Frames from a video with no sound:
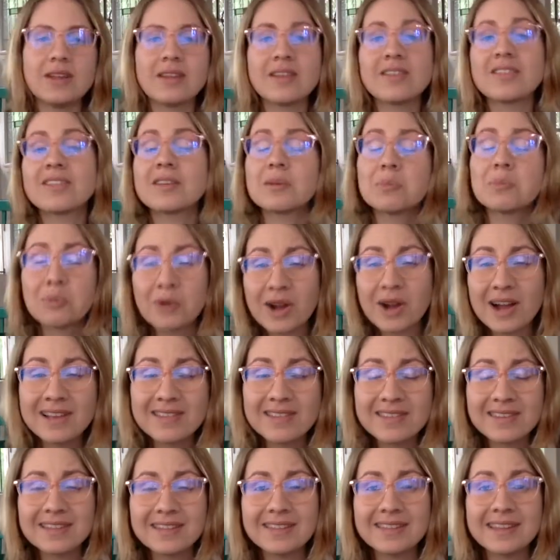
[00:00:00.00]

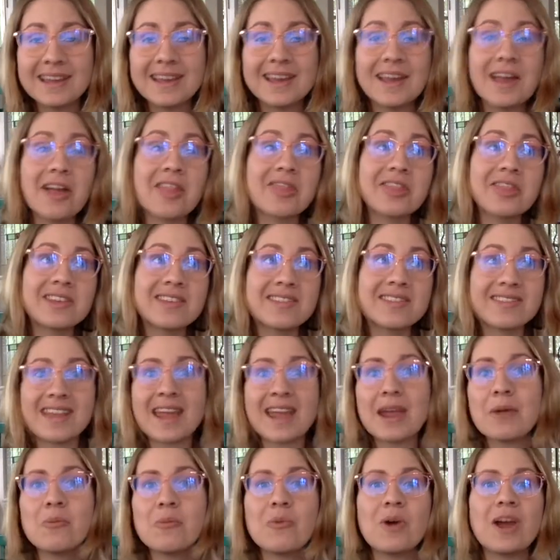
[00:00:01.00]
Surprisingly, the
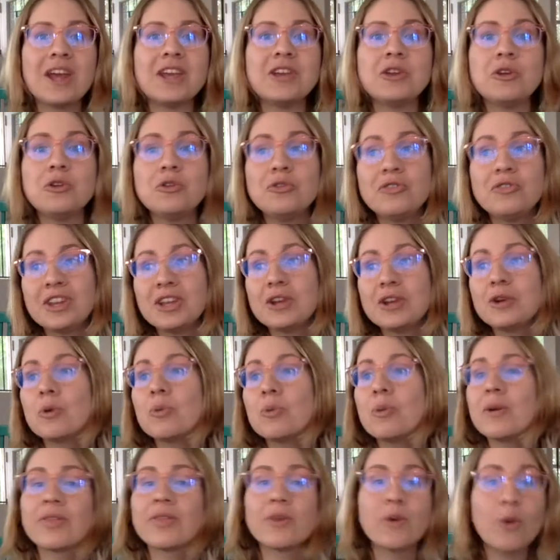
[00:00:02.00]
same way you deal
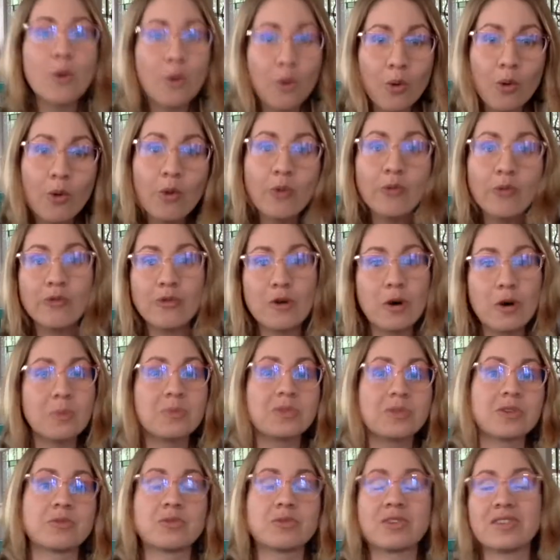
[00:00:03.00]
with all
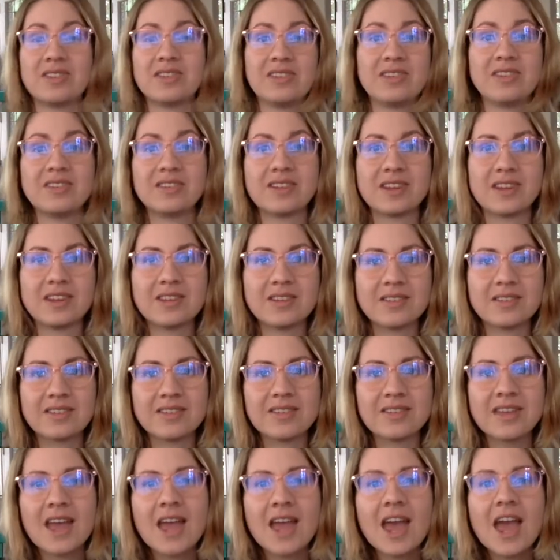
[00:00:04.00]
forms of resistance.